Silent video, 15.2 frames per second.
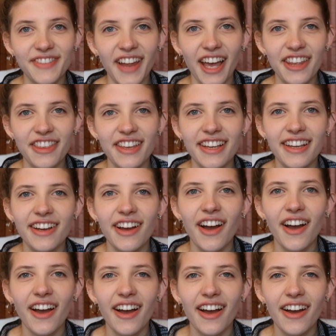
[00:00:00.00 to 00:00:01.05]
I think
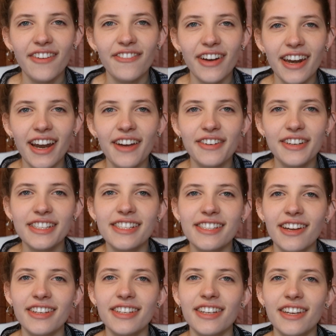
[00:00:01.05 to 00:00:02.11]
when I was
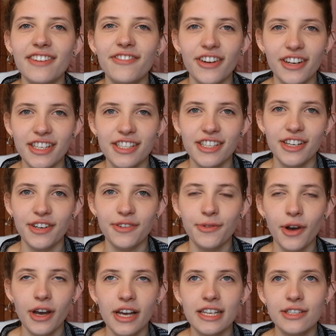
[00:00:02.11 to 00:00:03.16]
studying in first year,
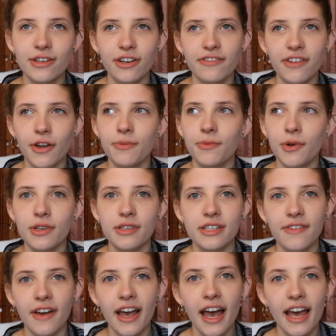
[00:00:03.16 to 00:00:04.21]
what I sort of found was
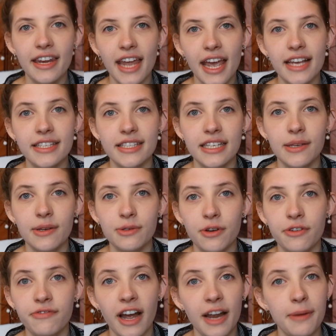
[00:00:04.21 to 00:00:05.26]
if I had an essay that was
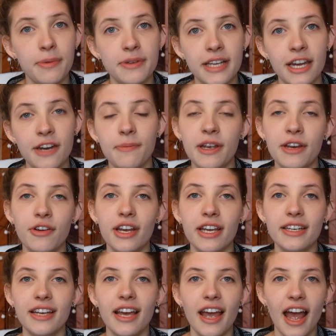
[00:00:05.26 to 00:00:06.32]
worth five percent of my
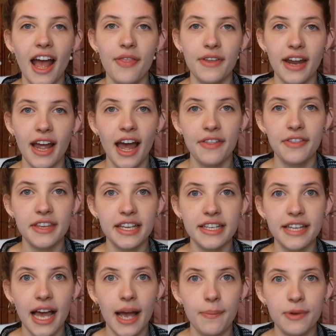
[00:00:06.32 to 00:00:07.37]
grade and then I had the
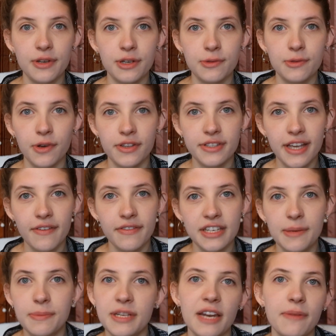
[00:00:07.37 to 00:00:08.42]
exam which was worth
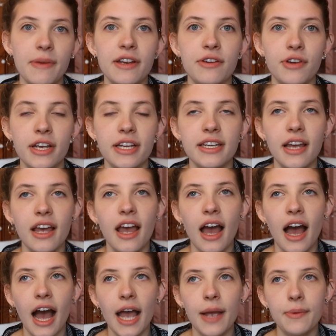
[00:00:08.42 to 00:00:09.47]
seventy percent of my grade,
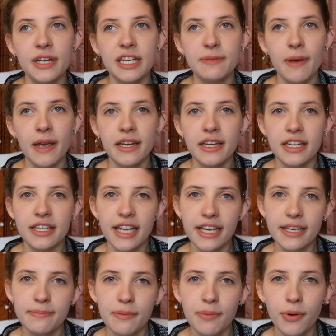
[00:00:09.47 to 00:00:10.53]
I would spend a
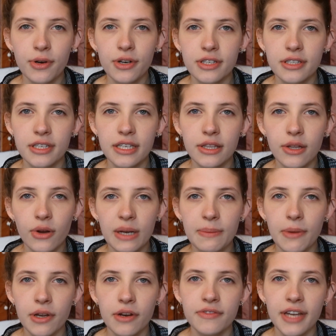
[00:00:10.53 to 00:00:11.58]
disproportionately long
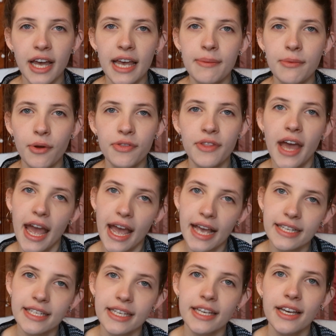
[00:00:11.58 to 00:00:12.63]
amount of time on the
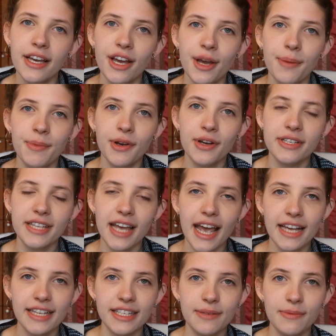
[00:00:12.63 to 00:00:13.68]
essay because the
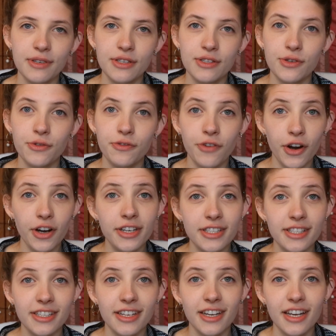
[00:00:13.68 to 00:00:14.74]
essay was due
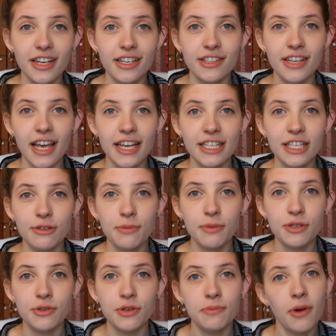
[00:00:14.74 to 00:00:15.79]
first. So the essay would
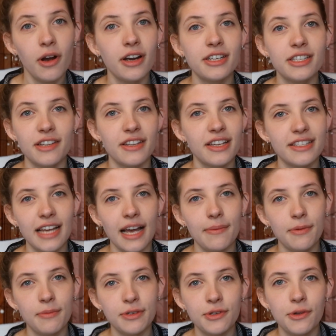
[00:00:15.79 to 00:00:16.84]
be due in March and the exam
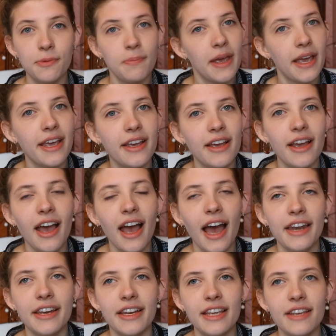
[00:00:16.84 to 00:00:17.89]
would be due in May.
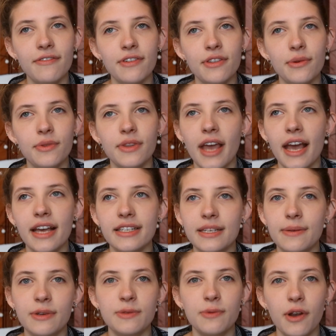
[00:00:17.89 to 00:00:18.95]
And even though the
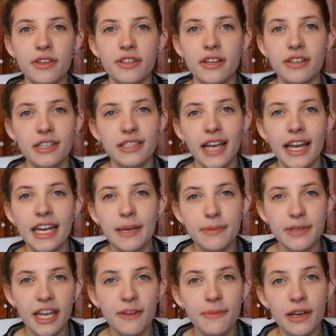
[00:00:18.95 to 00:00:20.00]
essay was worth such a tiny
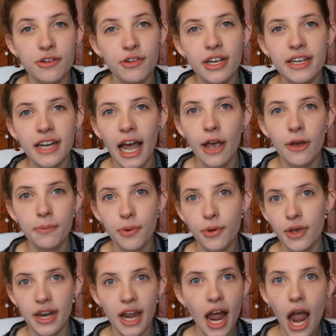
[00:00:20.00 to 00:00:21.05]
percent of my grade, I would
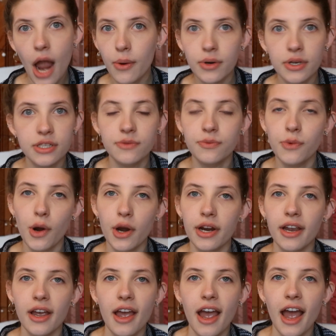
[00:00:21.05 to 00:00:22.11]
put in hours of work.